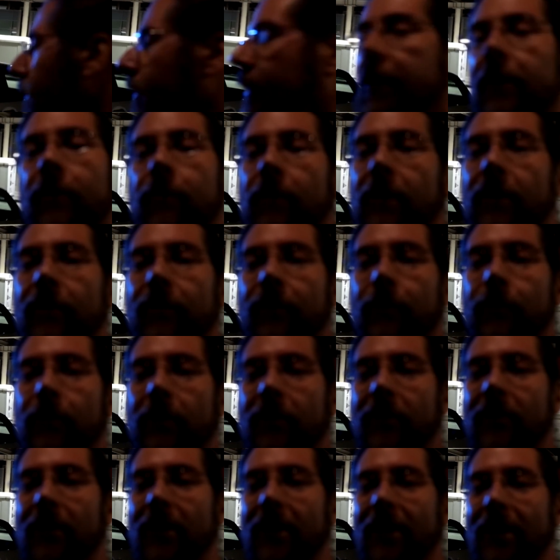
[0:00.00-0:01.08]
thank you much for
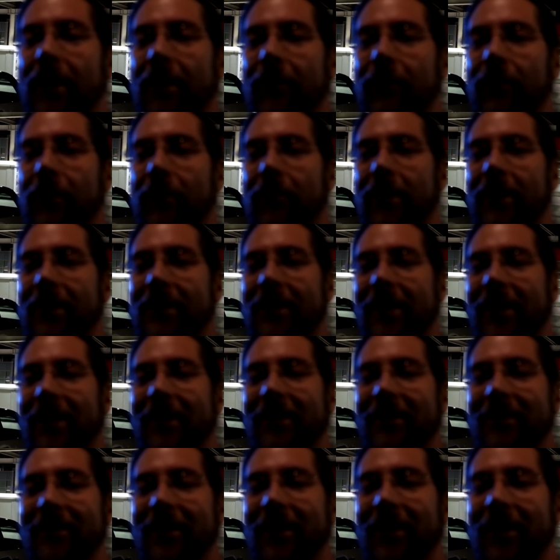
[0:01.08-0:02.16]
watching. Have a great
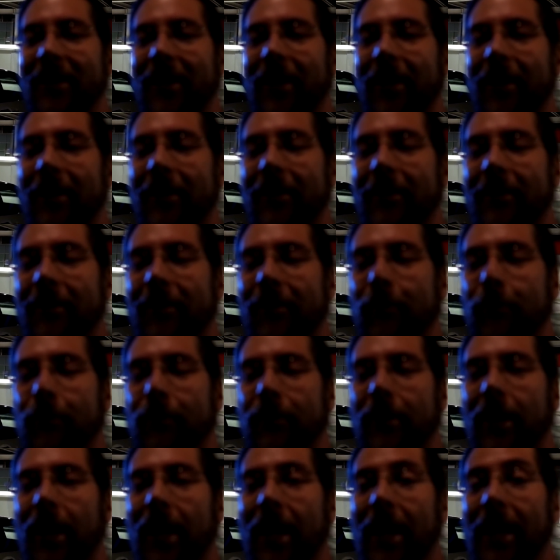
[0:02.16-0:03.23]
day and take care.
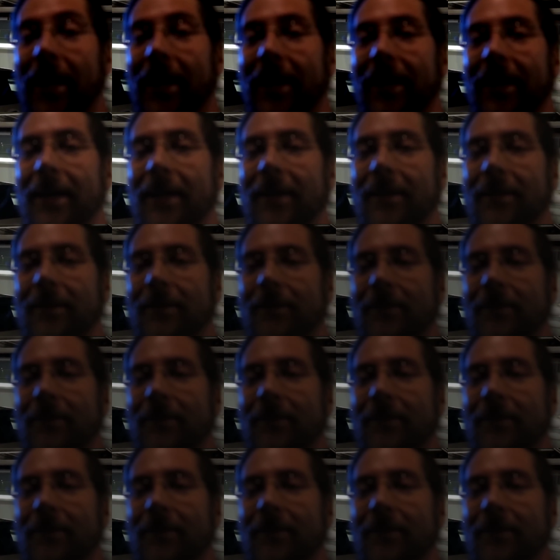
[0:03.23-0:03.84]
Bye.